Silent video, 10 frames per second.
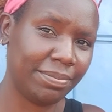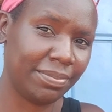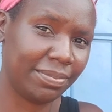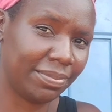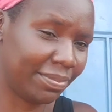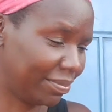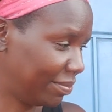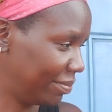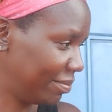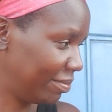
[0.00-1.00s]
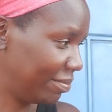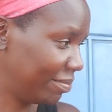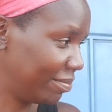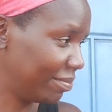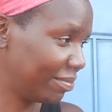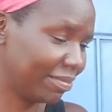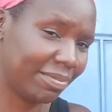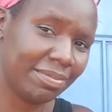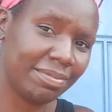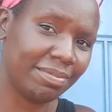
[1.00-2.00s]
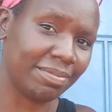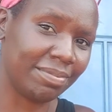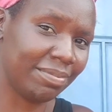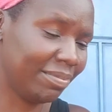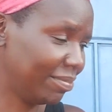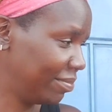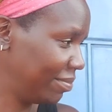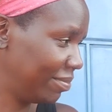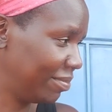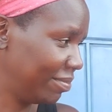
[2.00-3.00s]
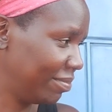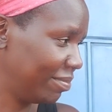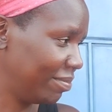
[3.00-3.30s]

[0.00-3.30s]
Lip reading: [no speech]